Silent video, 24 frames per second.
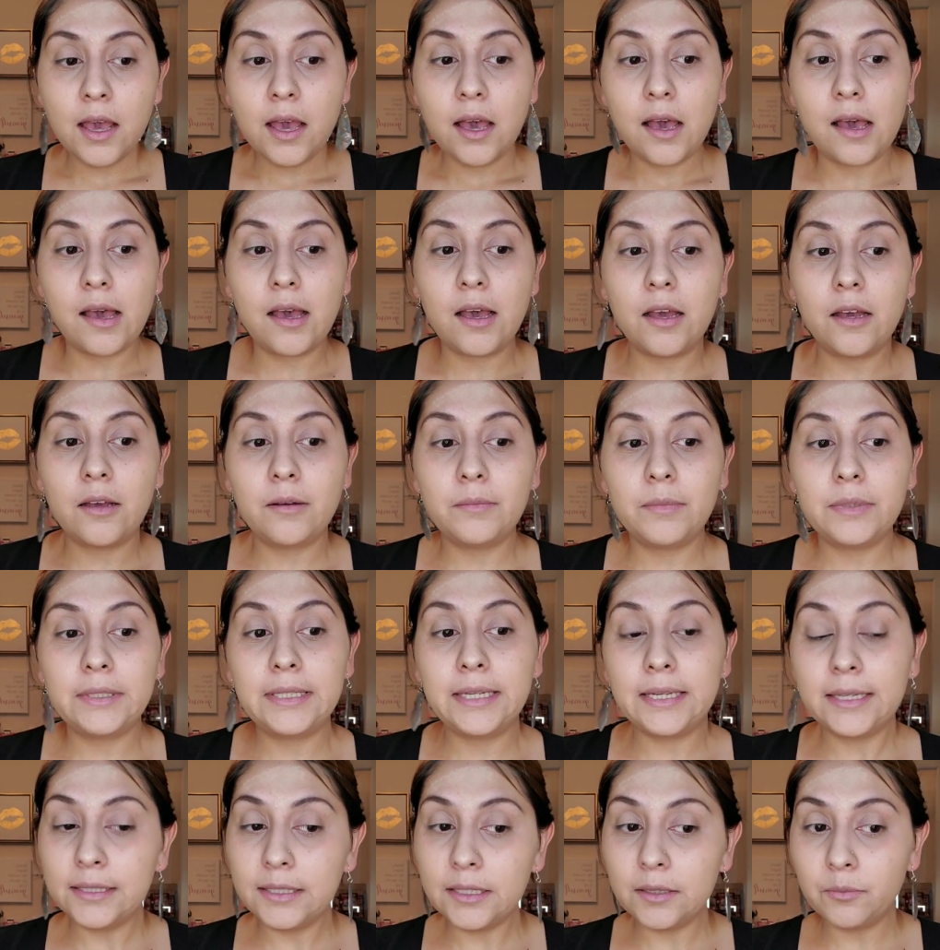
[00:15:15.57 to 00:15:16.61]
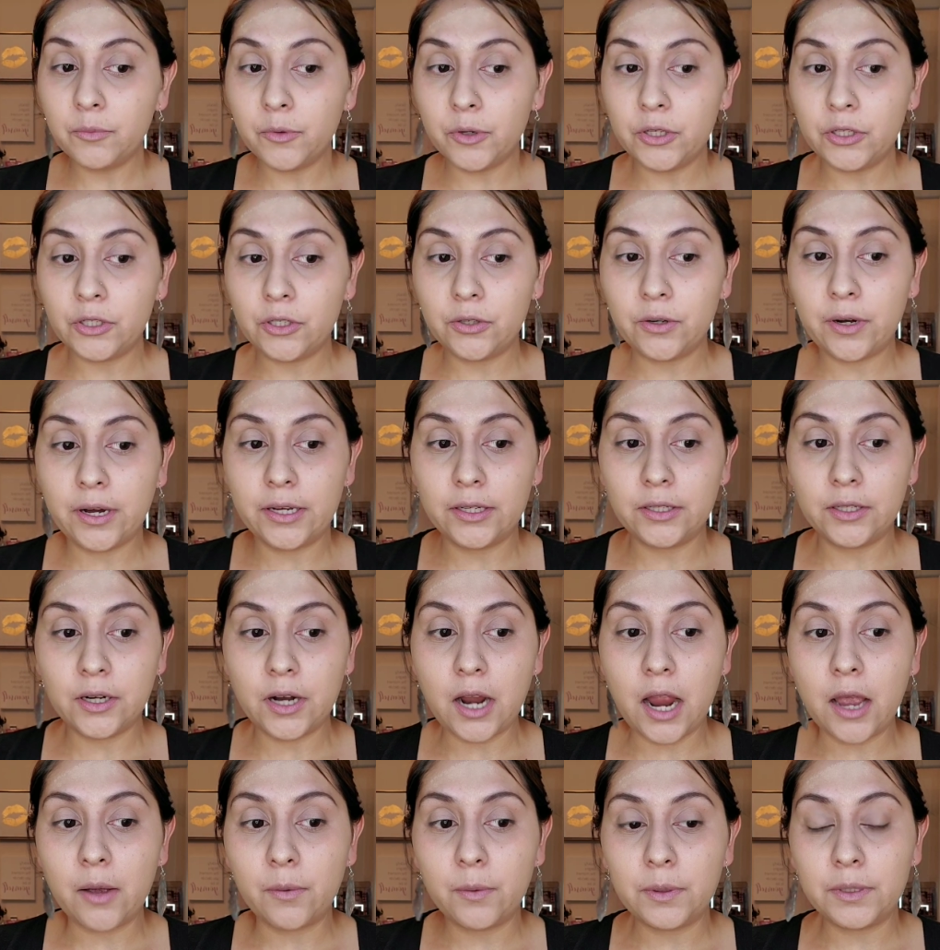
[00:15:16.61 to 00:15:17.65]
Tinted
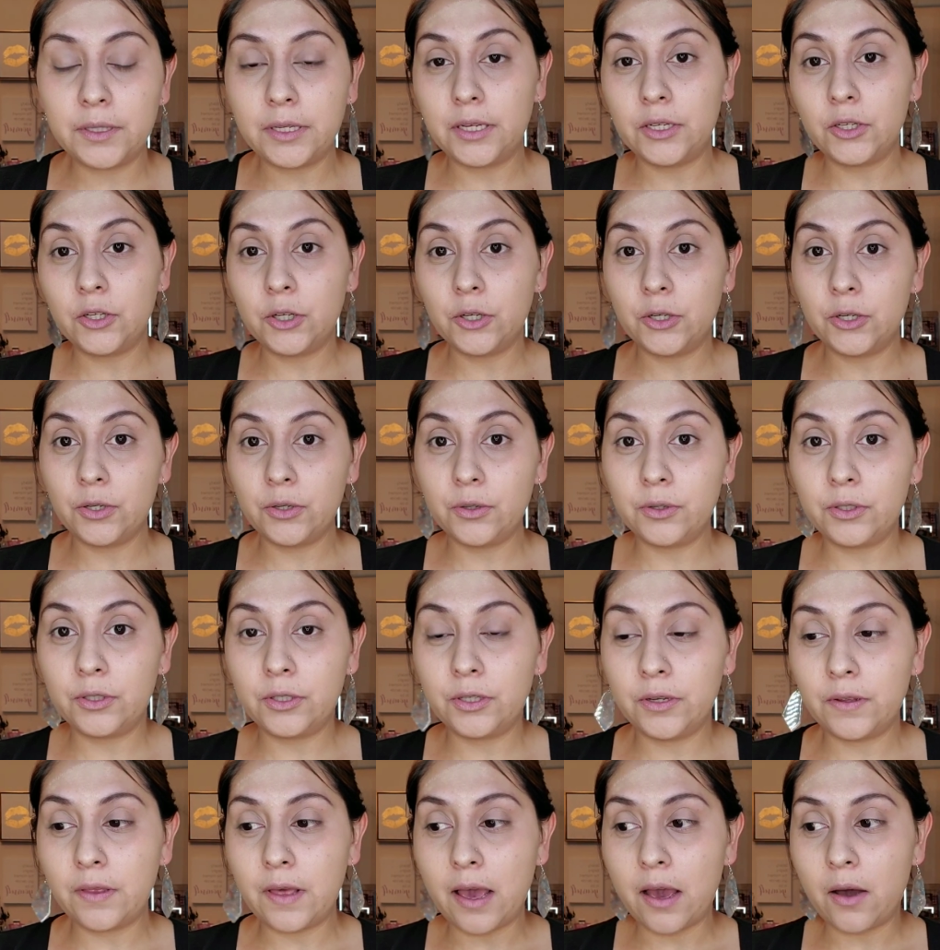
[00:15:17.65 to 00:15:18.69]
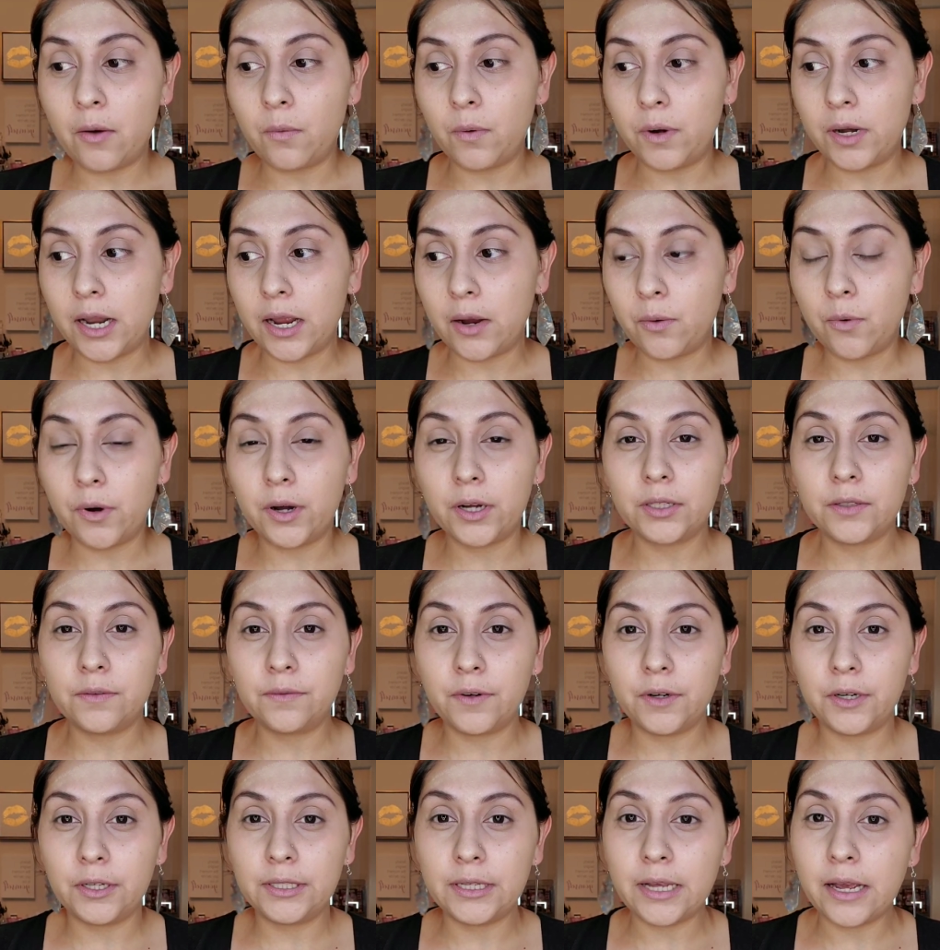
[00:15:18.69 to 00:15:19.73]
moisturizer, I was introduced to that when I worked
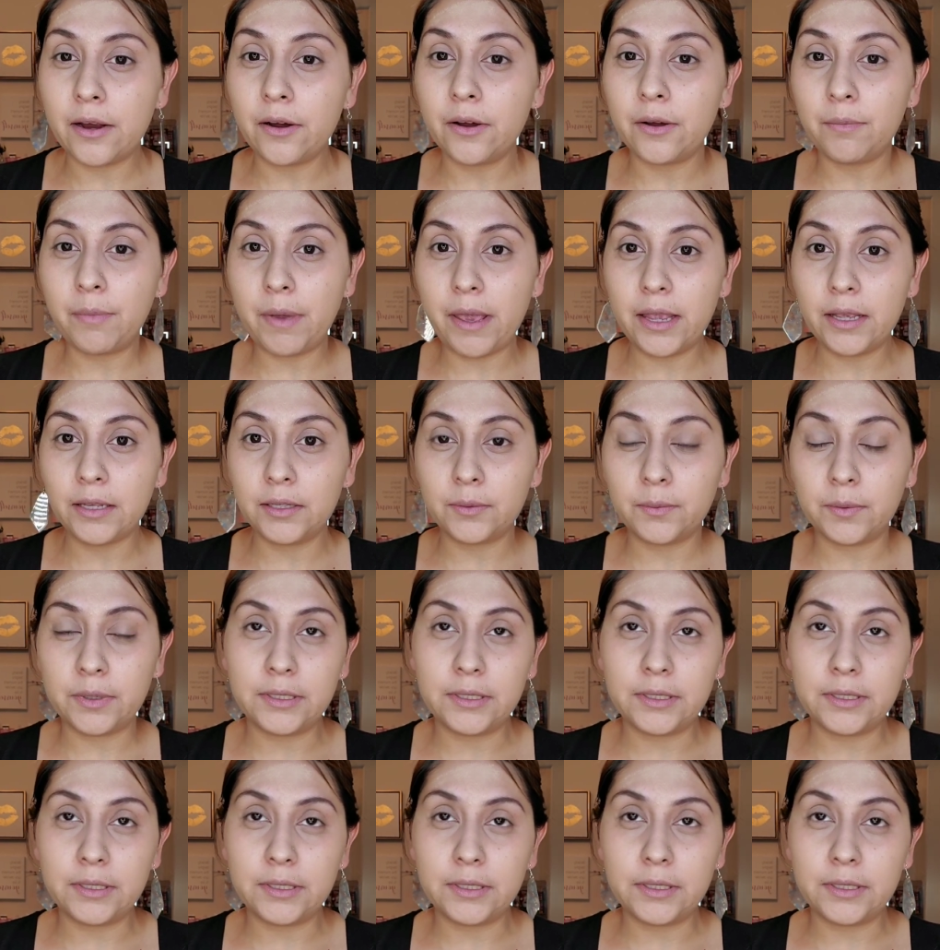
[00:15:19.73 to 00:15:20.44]
for Tyra Banks.